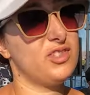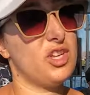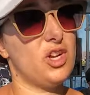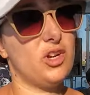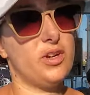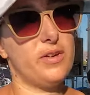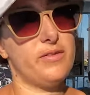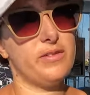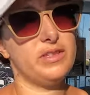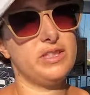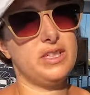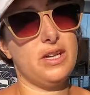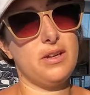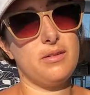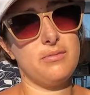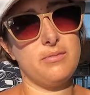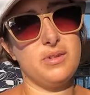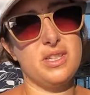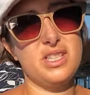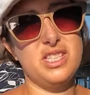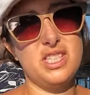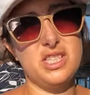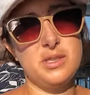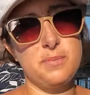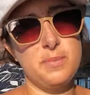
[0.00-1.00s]
Not every time.
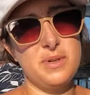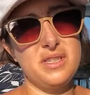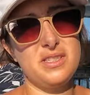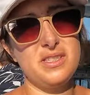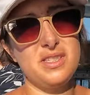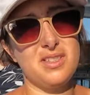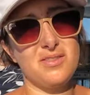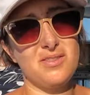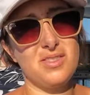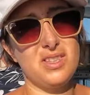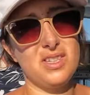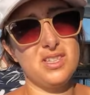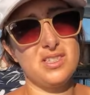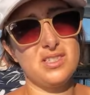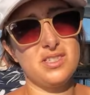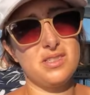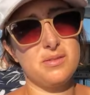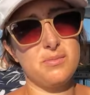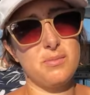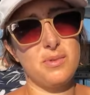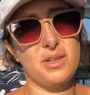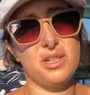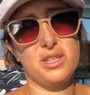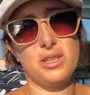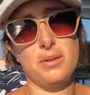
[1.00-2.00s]
It's expensive, this.
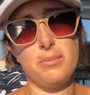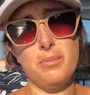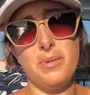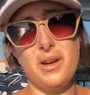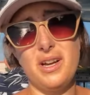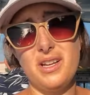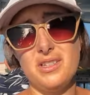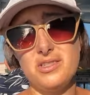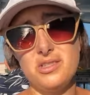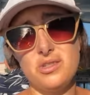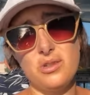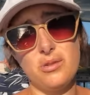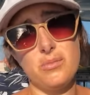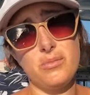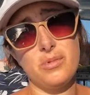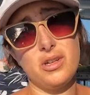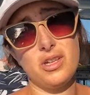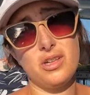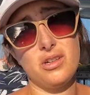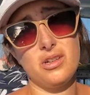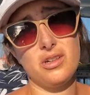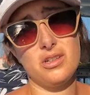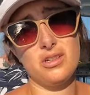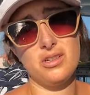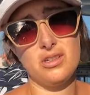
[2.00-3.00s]
But the bus, oh
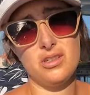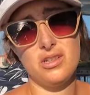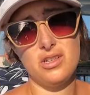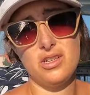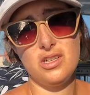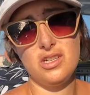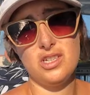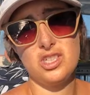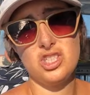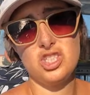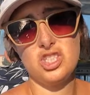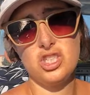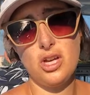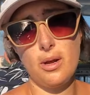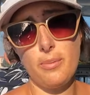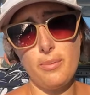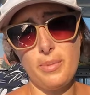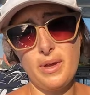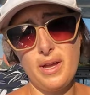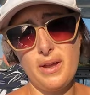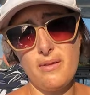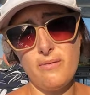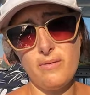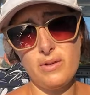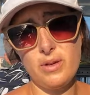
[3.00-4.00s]
my god.
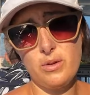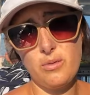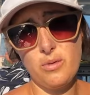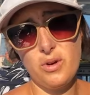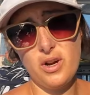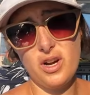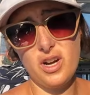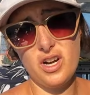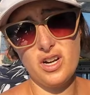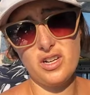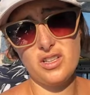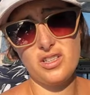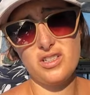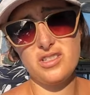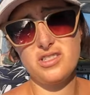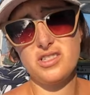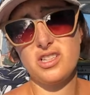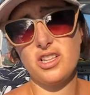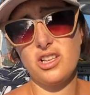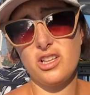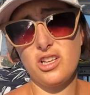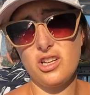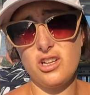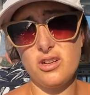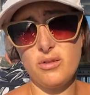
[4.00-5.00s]
Stop everywhere. There's
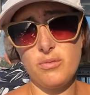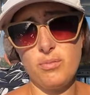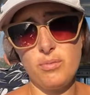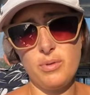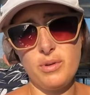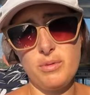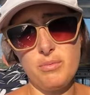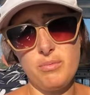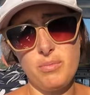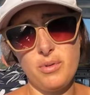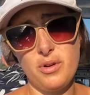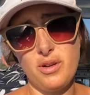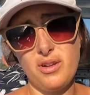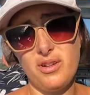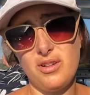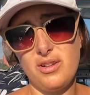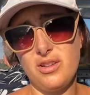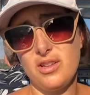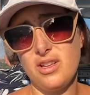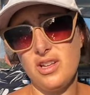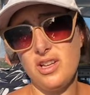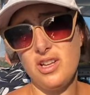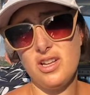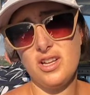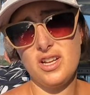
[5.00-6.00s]
a lot of people.
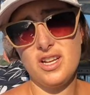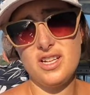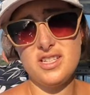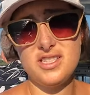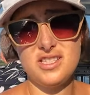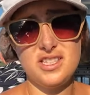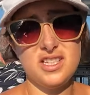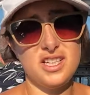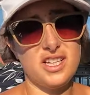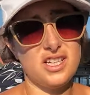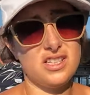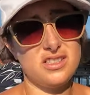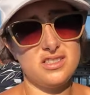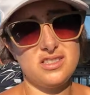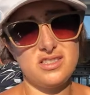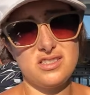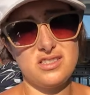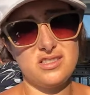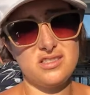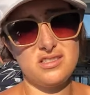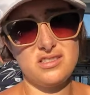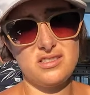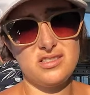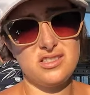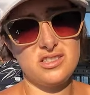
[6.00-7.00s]
And she gets
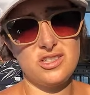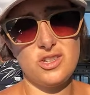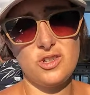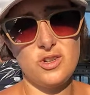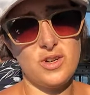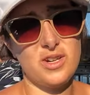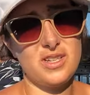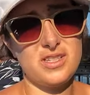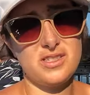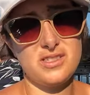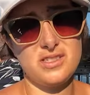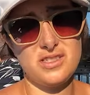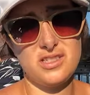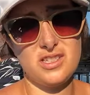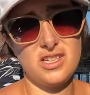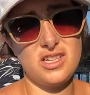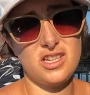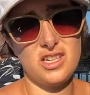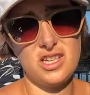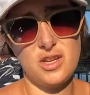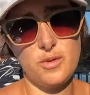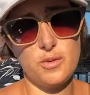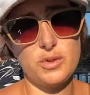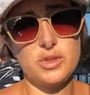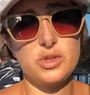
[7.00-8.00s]
crazy.
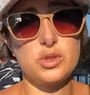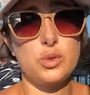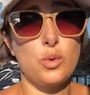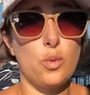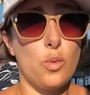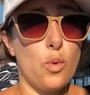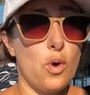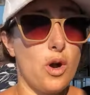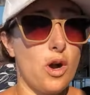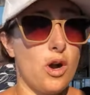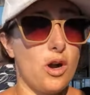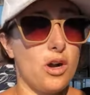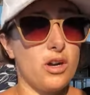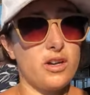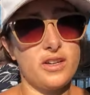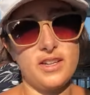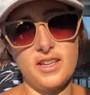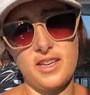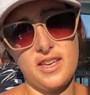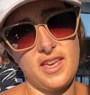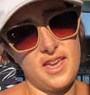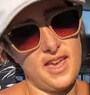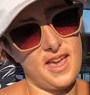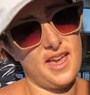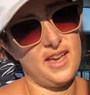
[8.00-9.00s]
You want to walk,
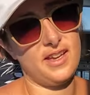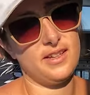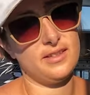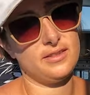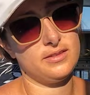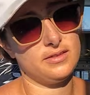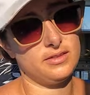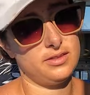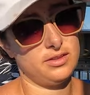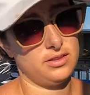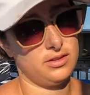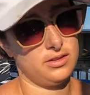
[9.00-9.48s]
you can't.